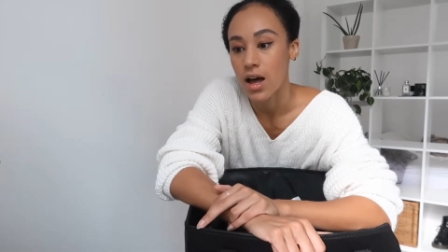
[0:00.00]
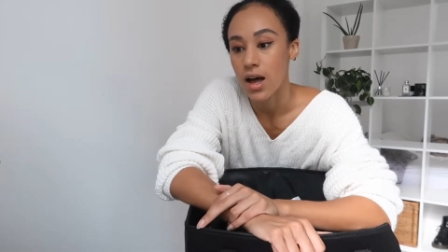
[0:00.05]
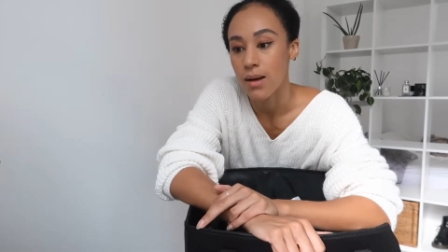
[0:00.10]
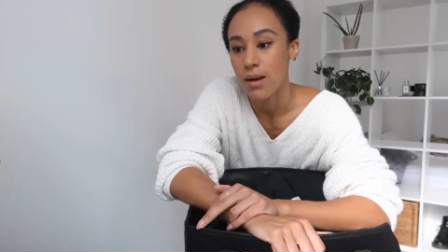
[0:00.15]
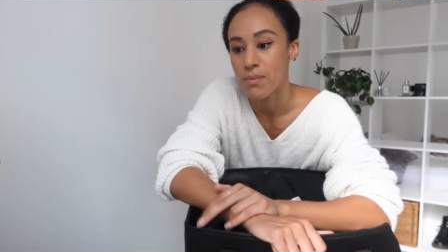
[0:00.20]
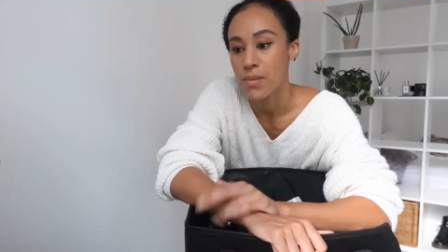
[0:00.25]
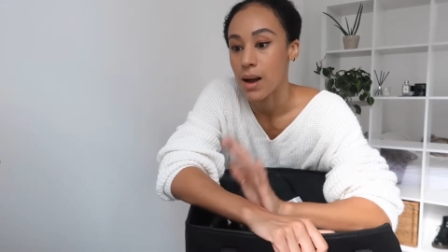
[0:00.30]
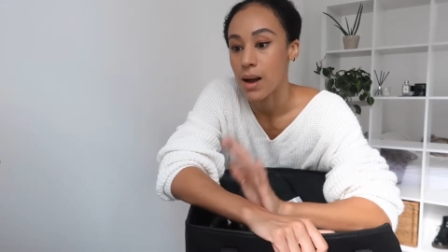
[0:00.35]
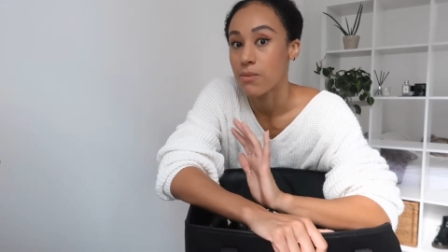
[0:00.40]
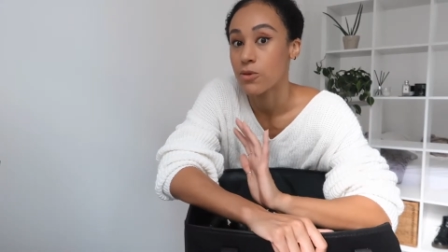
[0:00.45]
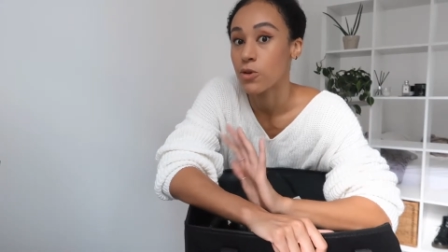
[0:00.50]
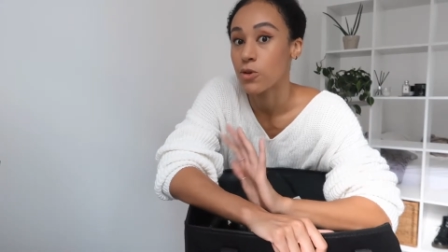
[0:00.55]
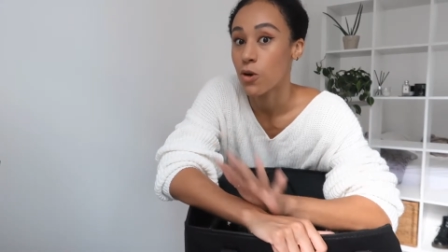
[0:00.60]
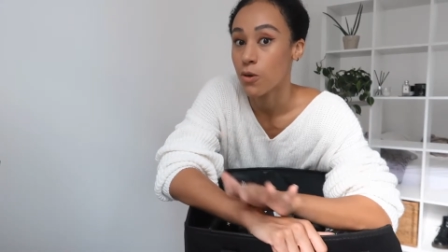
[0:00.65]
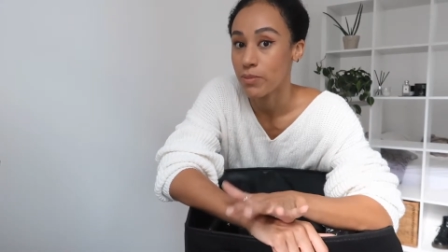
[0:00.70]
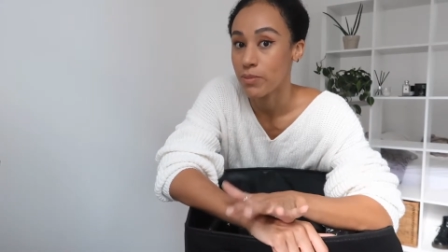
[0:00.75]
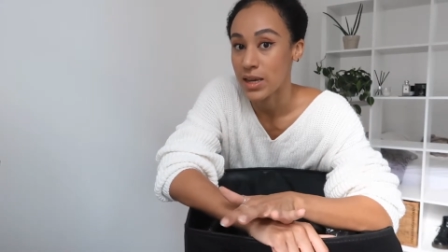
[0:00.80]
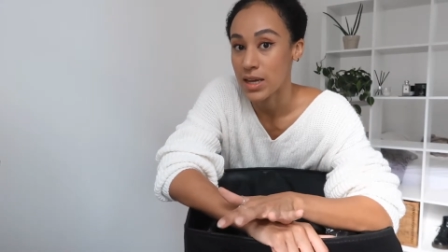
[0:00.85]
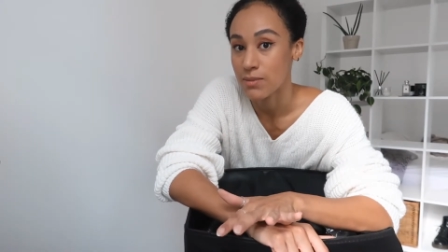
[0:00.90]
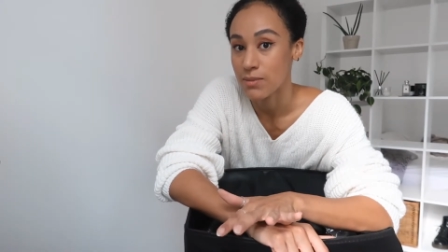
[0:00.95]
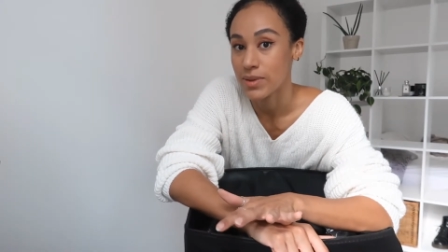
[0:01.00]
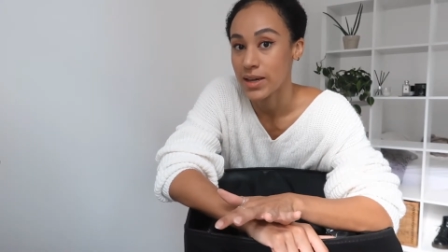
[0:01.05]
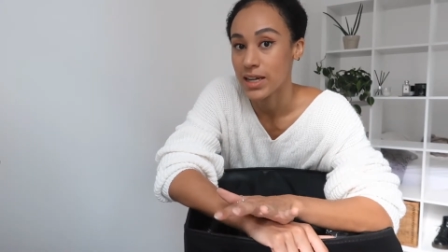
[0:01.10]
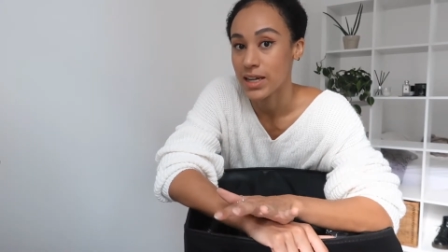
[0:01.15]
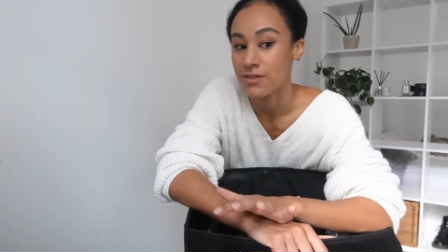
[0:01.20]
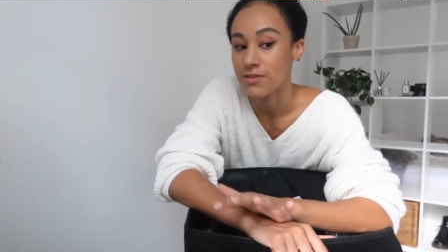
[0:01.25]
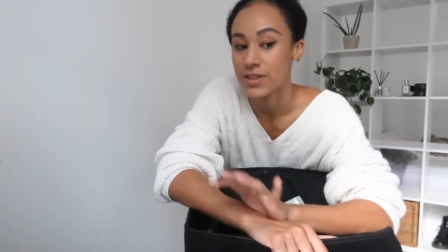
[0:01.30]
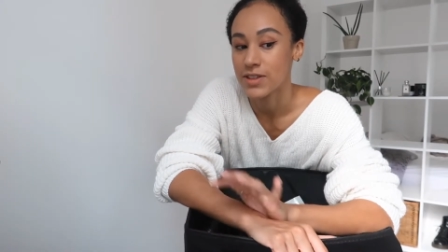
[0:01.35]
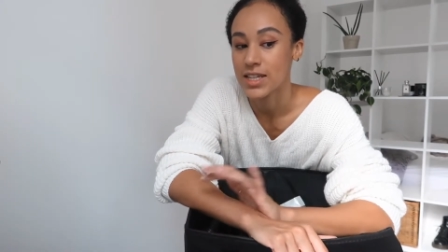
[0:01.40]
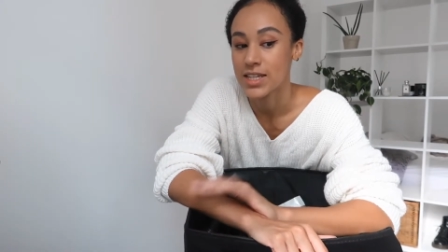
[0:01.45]
Um, I'm not being
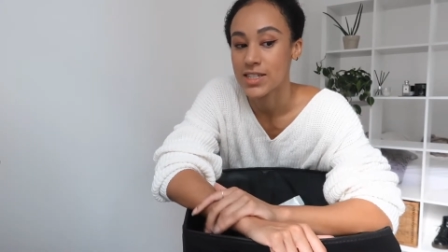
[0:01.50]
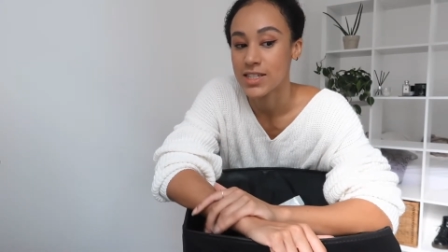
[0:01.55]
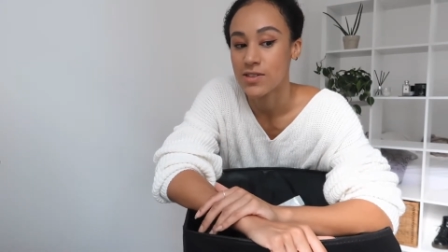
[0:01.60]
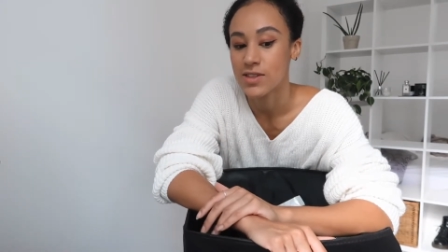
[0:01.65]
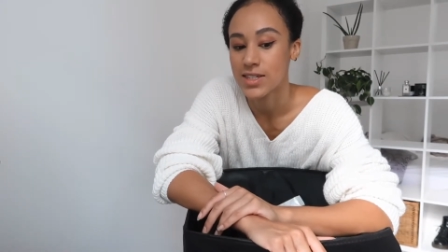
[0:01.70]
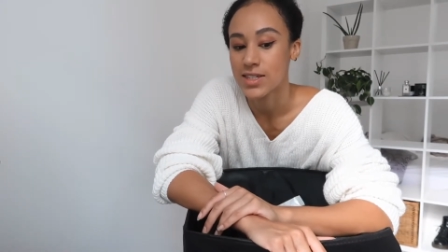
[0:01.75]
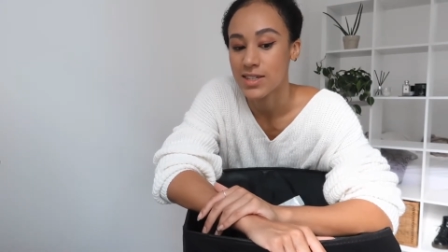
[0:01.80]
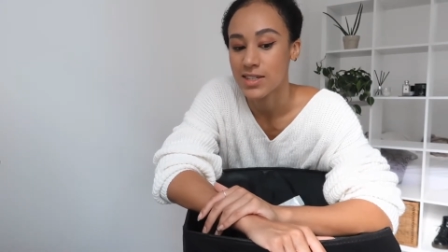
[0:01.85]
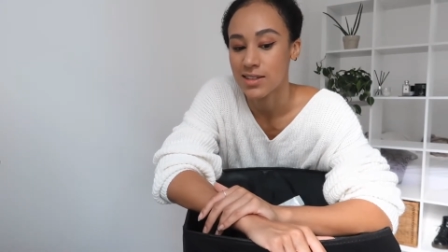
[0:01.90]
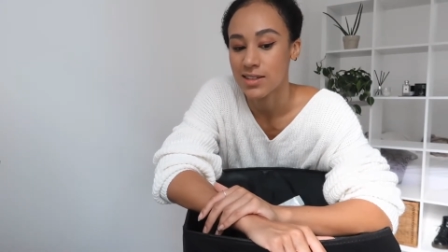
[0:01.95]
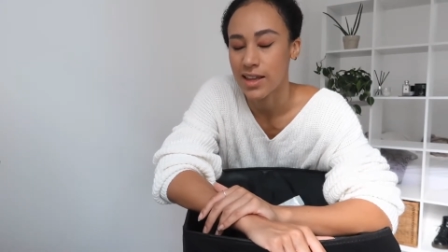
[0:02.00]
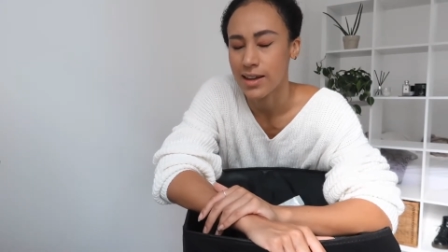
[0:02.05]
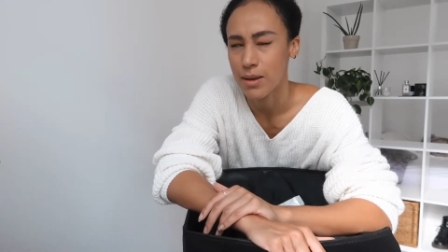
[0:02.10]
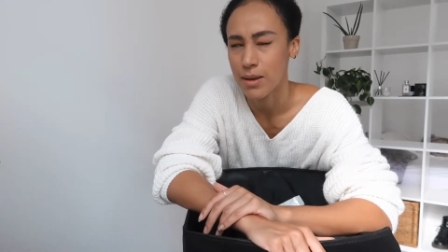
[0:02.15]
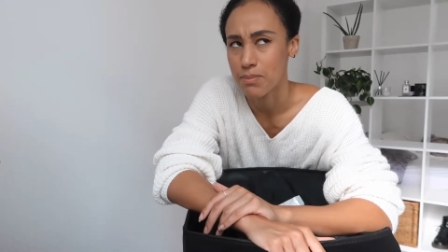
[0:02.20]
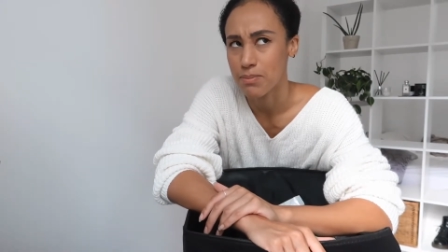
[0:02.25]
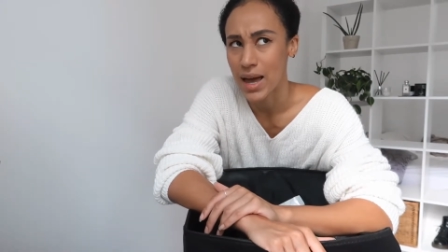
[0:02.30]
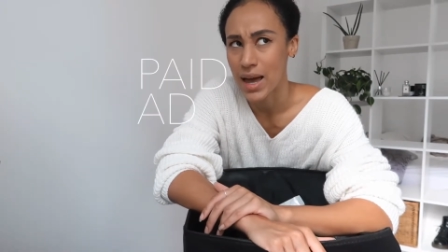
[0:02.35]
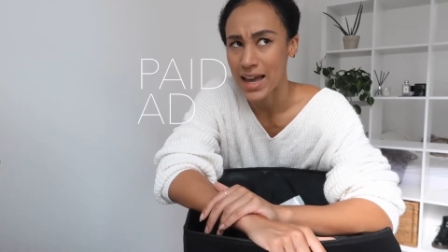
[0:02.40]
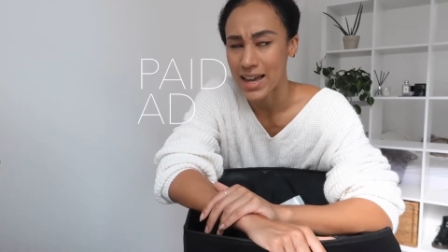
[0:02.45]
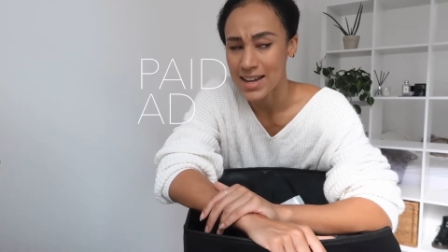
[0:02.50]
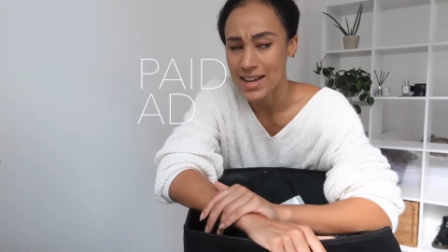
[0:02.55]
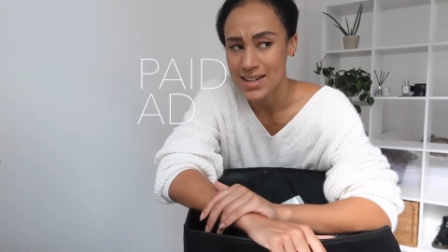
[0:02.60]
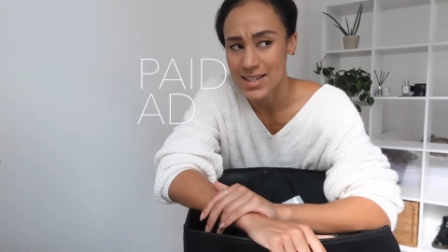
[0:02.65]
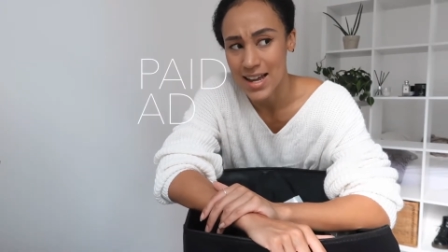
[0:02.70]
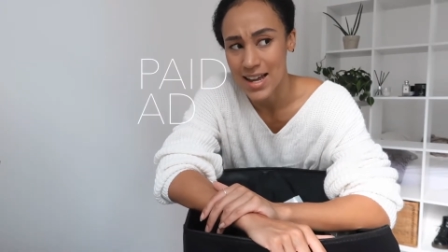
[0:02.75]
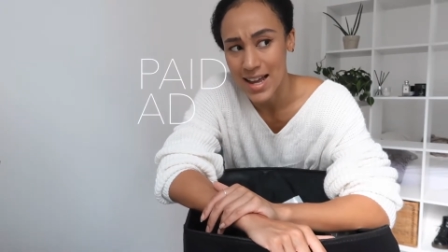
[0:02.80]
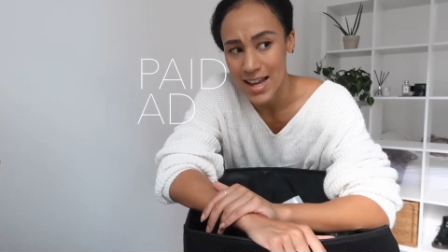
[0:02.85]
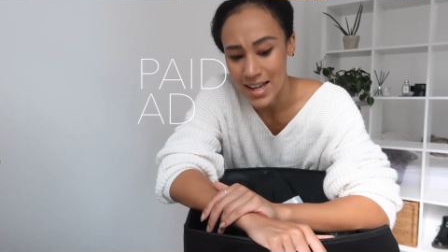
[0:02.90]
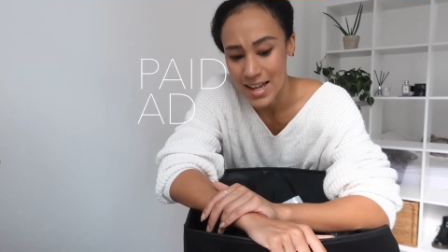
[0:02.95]
paid for this, so this isn't like a
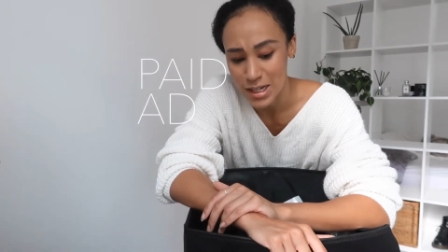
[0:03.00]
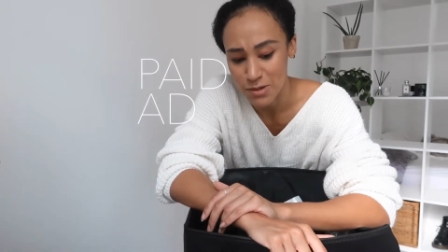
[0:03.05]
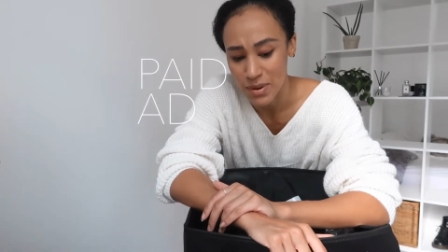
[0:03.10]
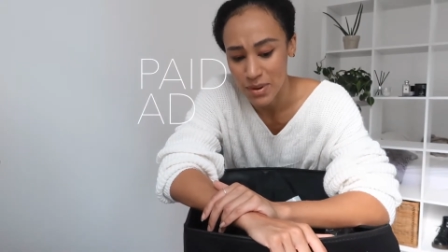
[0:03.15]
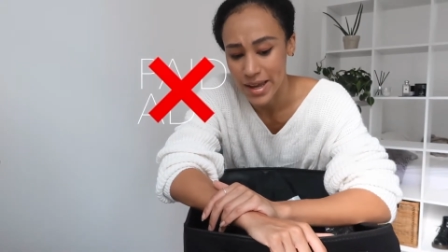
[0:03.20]
paid ad,